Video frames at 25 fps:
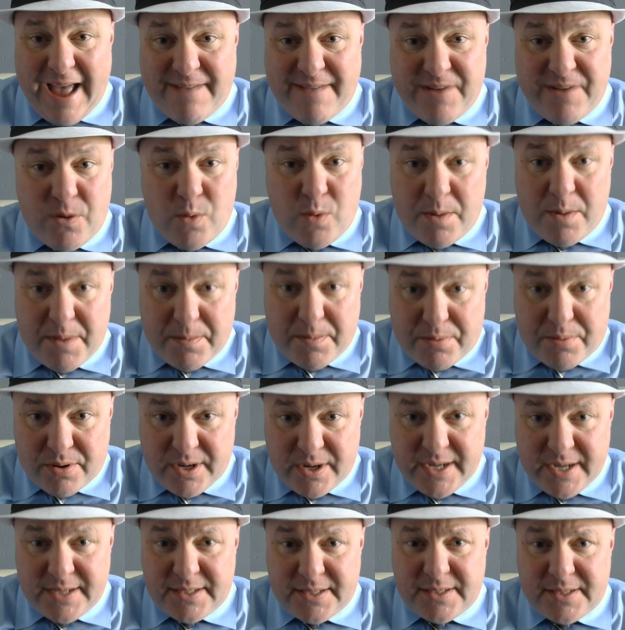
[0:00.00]
having women
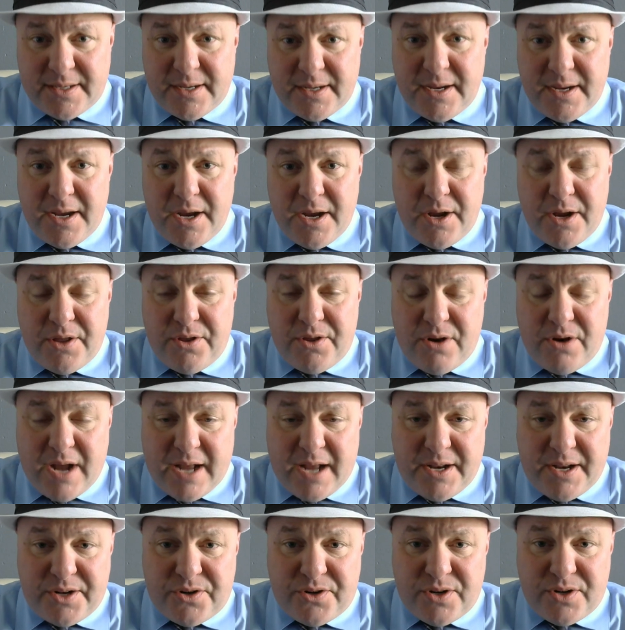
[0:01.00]
priests. They're
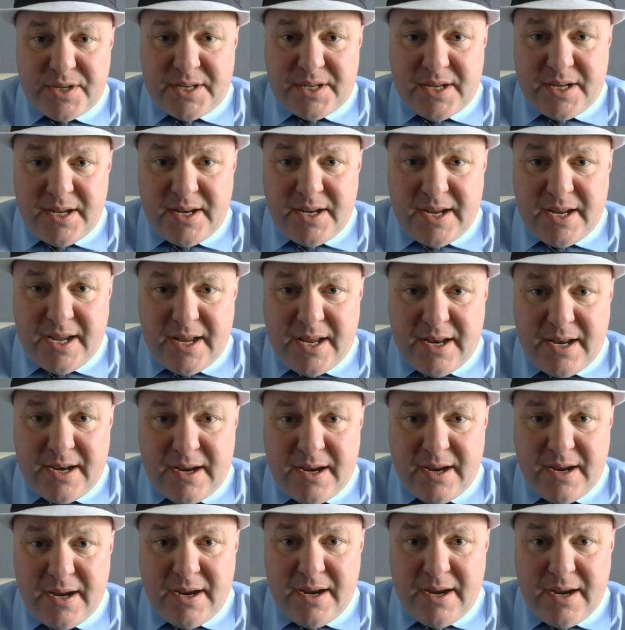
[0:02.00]
not interested in
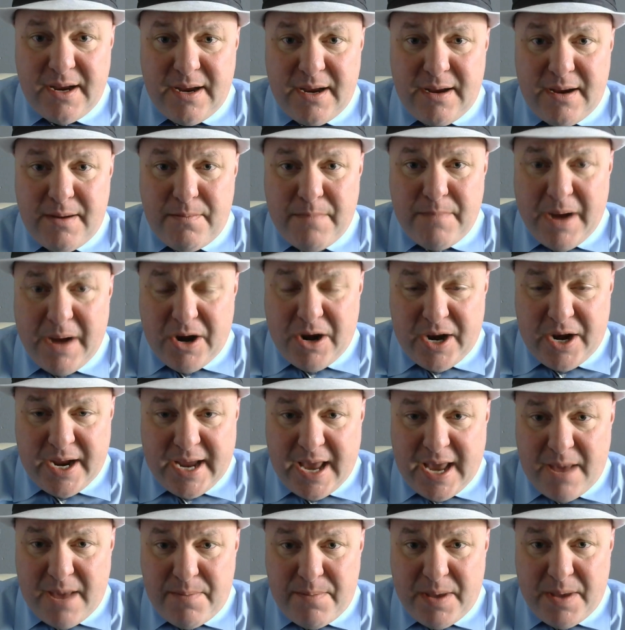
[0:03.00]
marrying
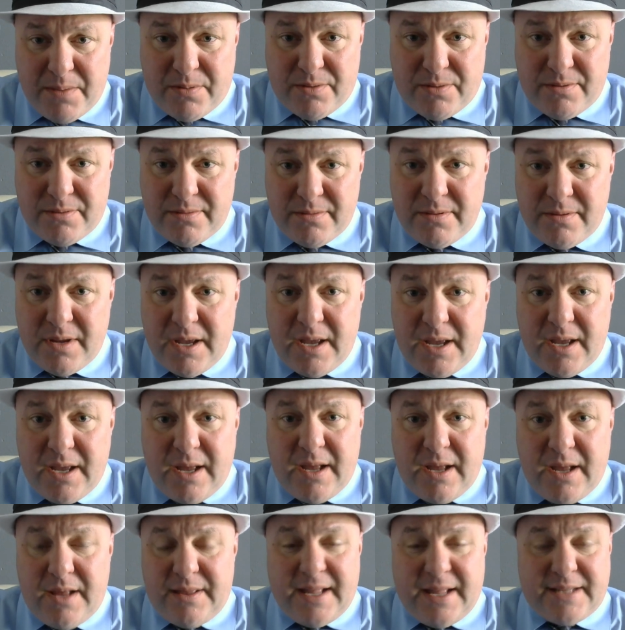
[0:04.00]
gay people.
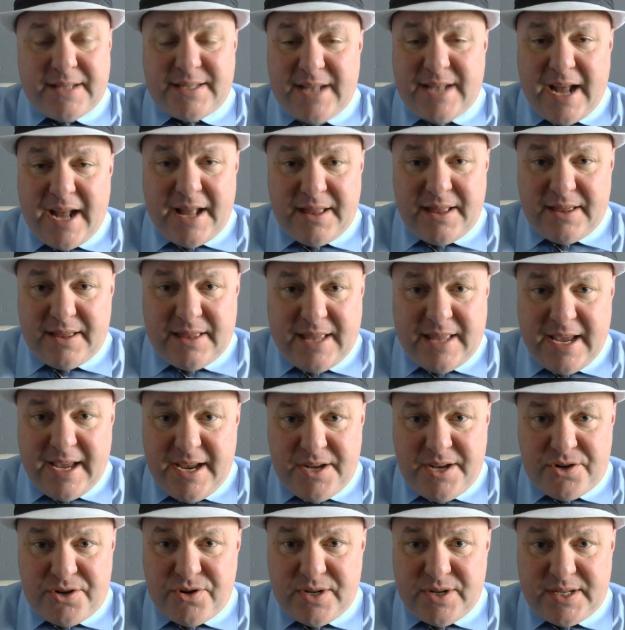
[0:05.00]
That's not the
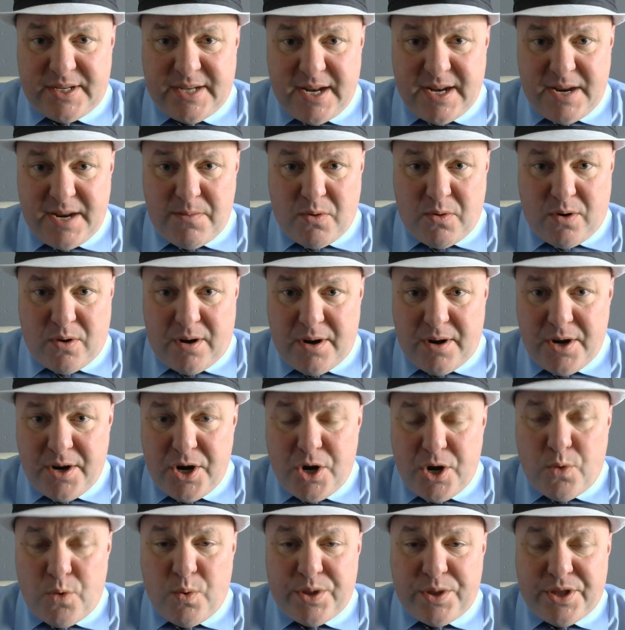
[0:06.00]
interest anymore.
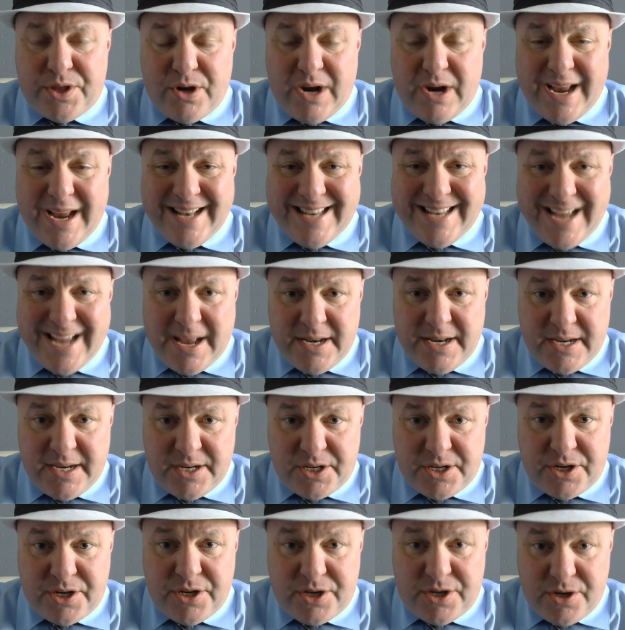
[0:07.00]
What they're
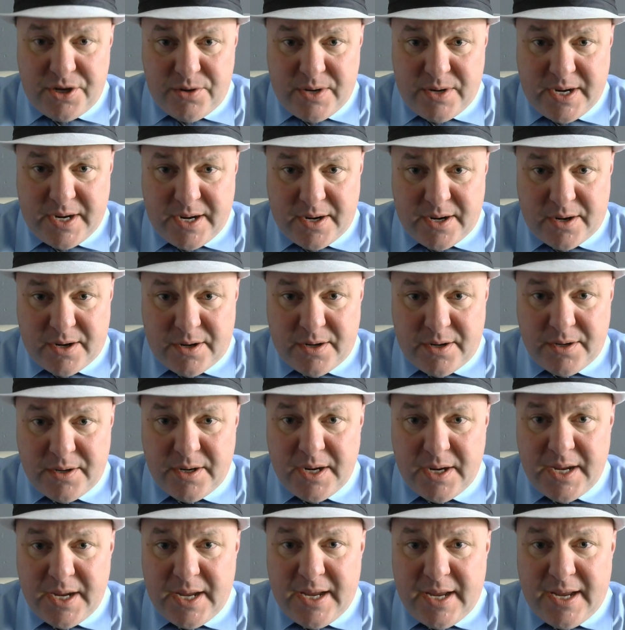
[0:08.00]
intending to do here
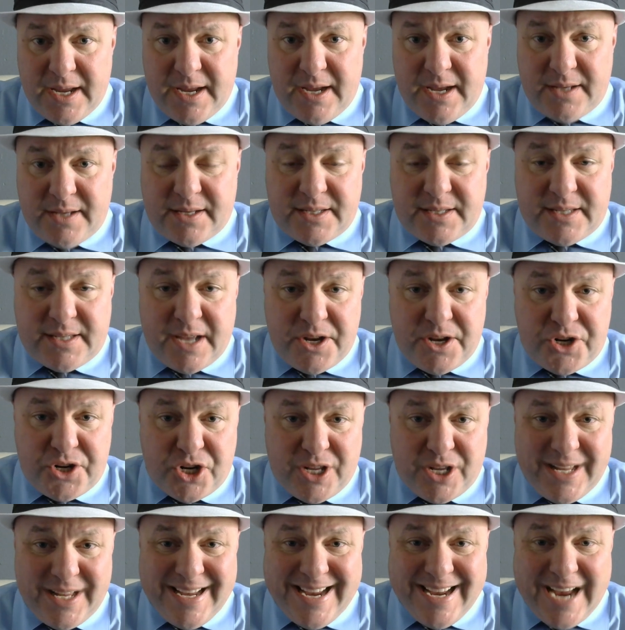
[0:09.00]
is
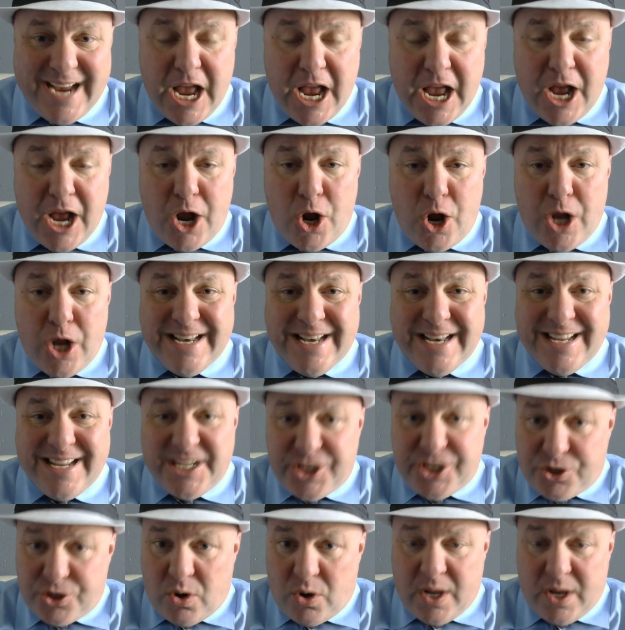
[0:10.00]
essentially
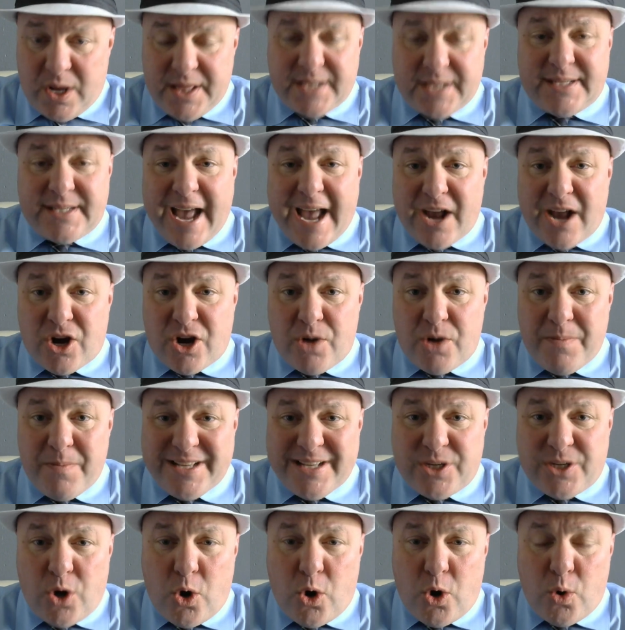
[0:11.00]
destroy the
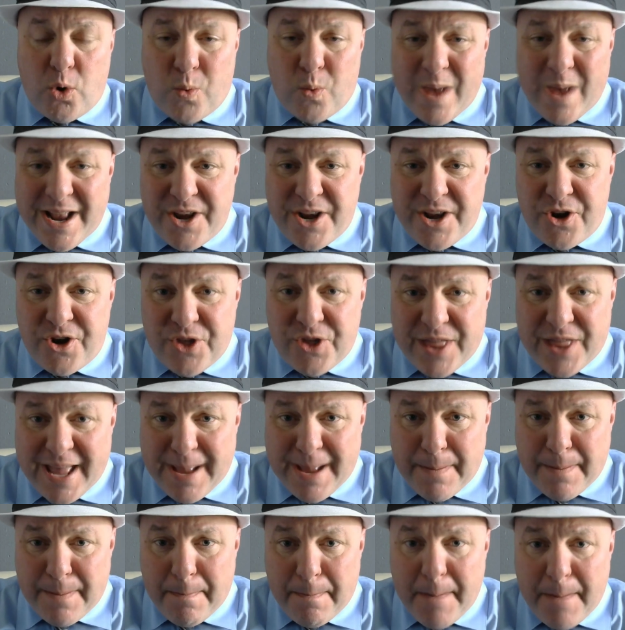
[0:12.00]
sacraments or render
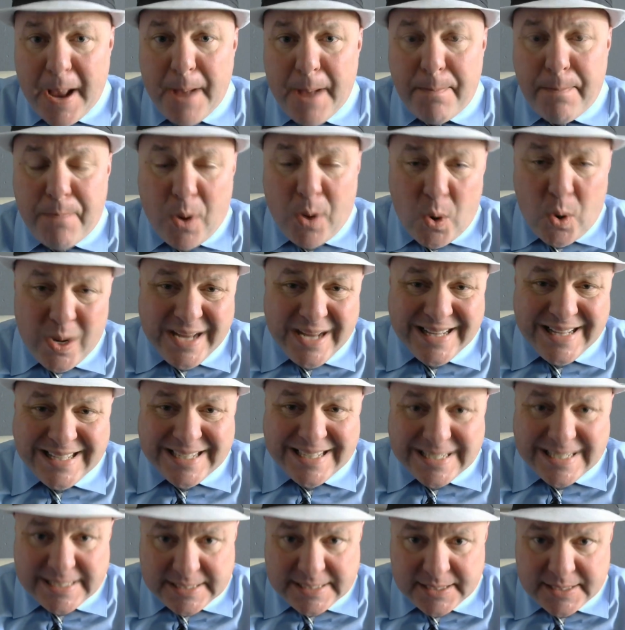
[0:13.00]
them
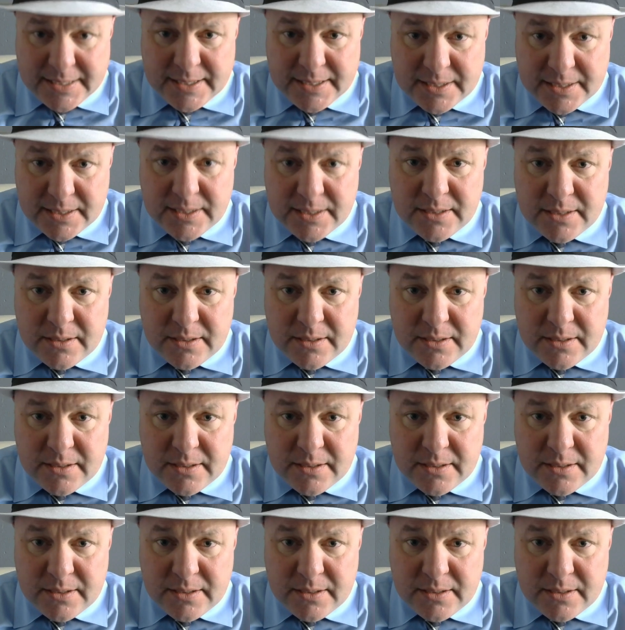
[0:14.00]
pointless